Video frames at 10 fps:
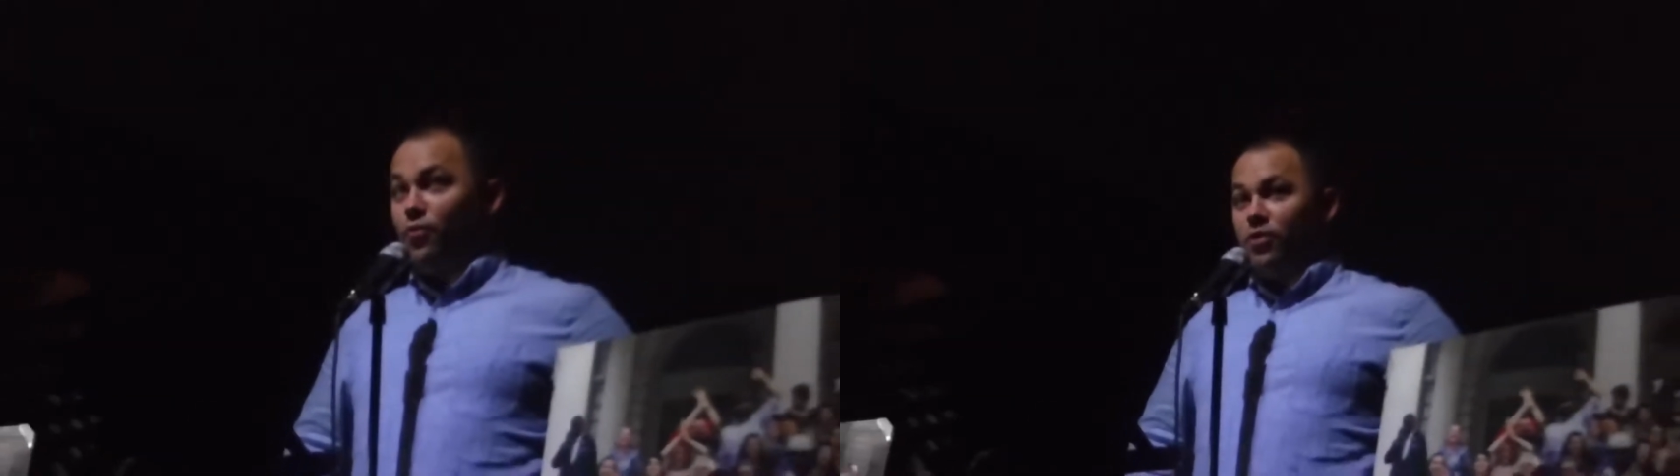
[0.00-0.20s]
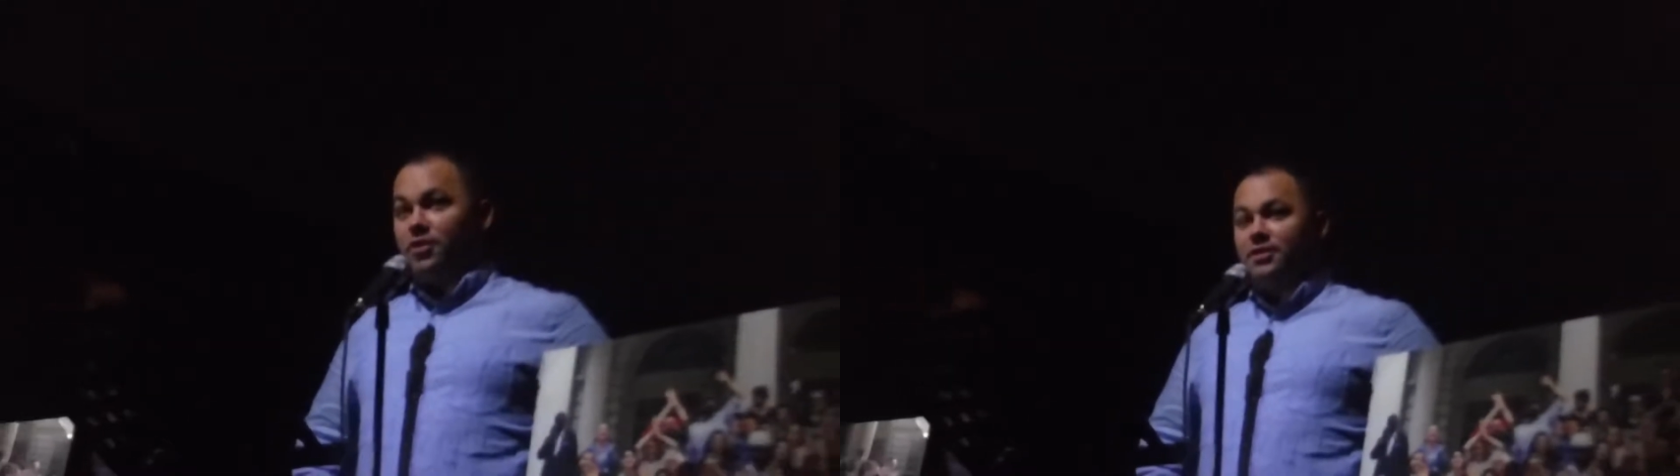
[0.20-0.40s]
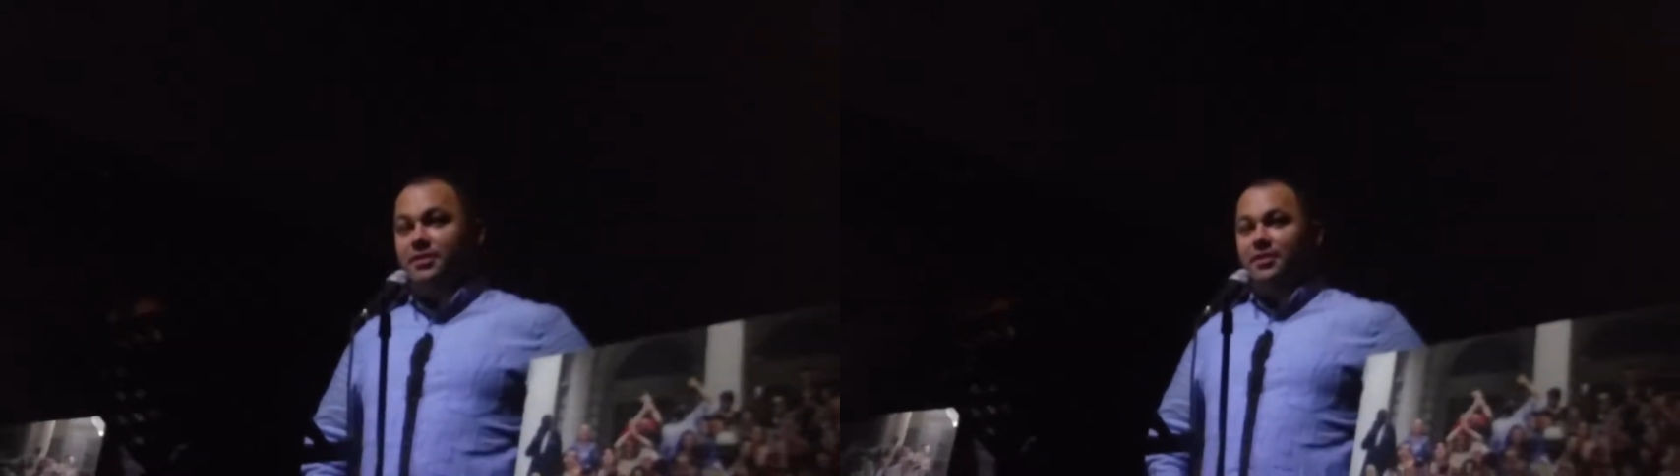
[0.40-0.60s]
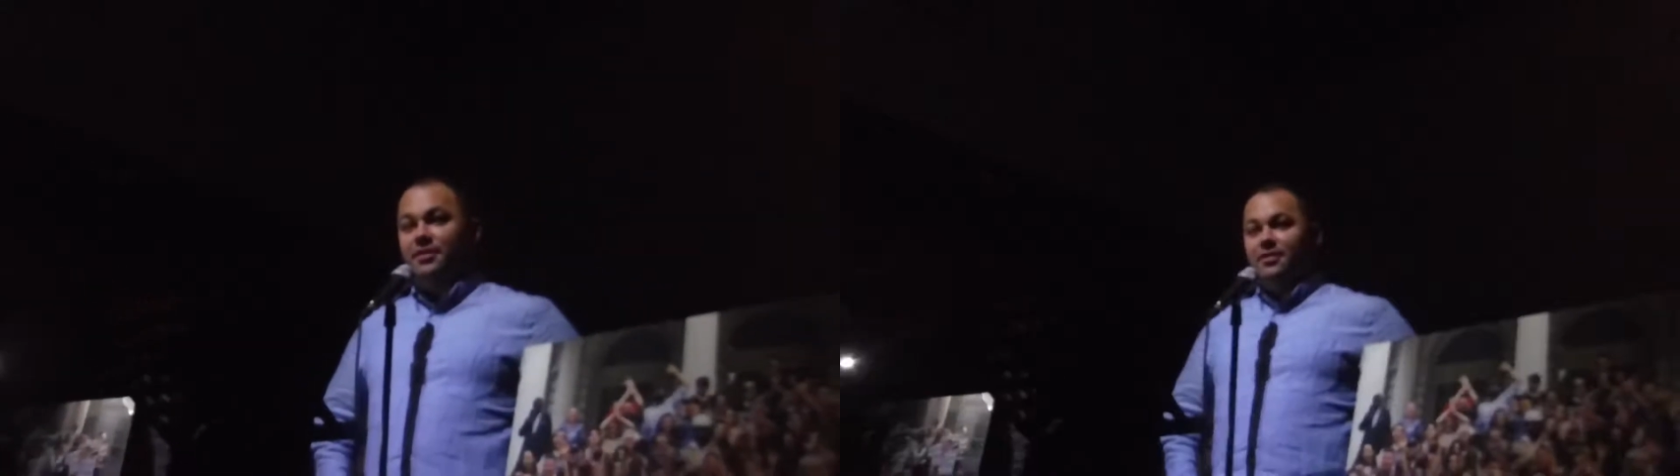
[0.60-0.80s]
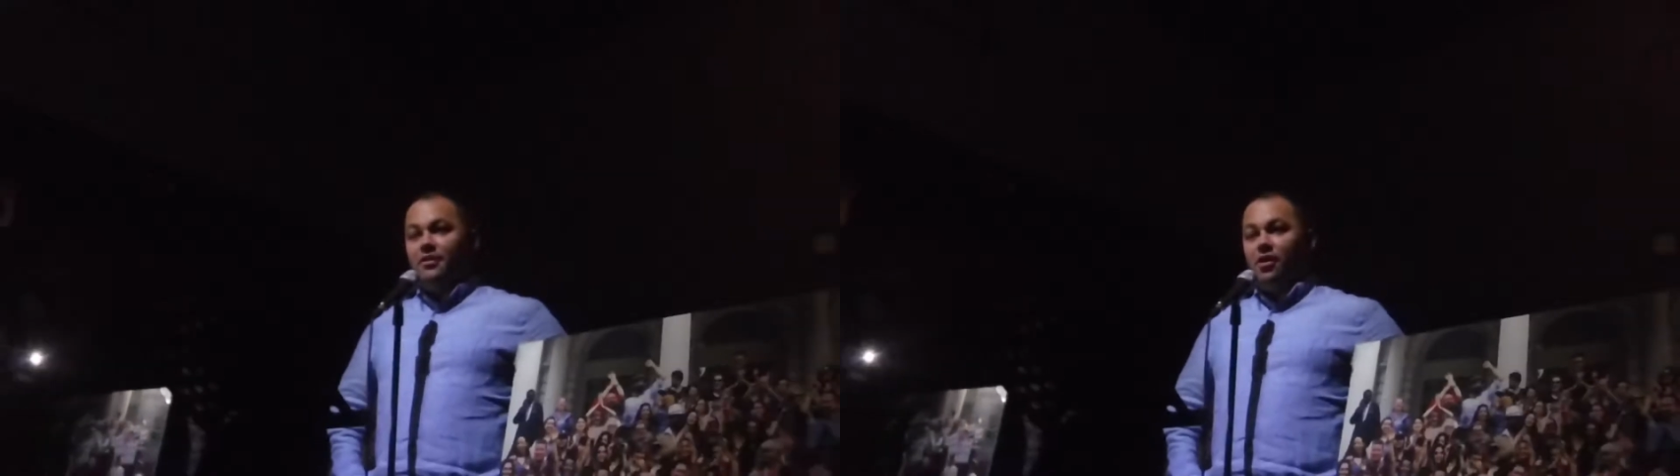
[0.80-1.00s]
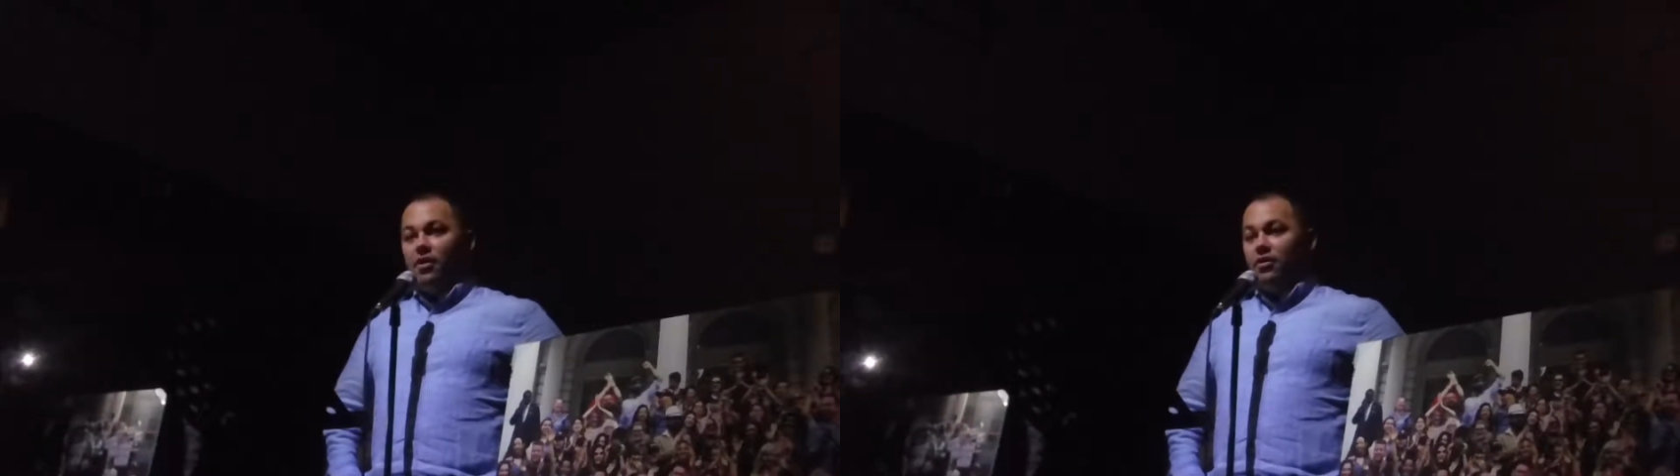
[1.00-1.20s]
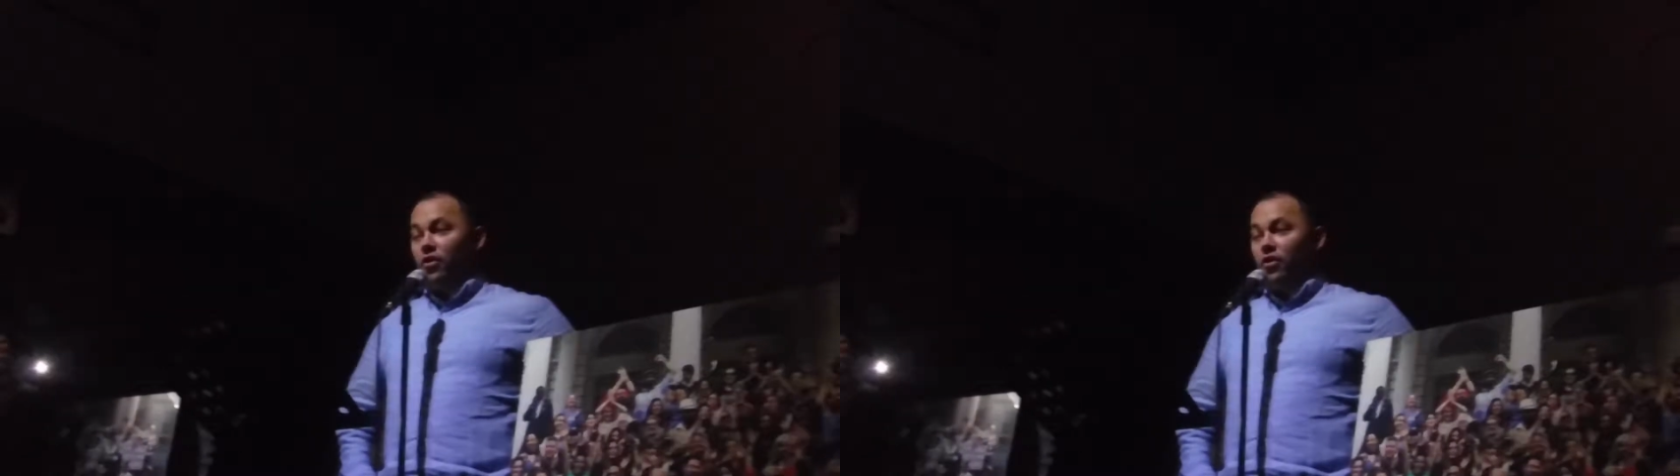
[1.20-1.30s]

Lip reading: worked on a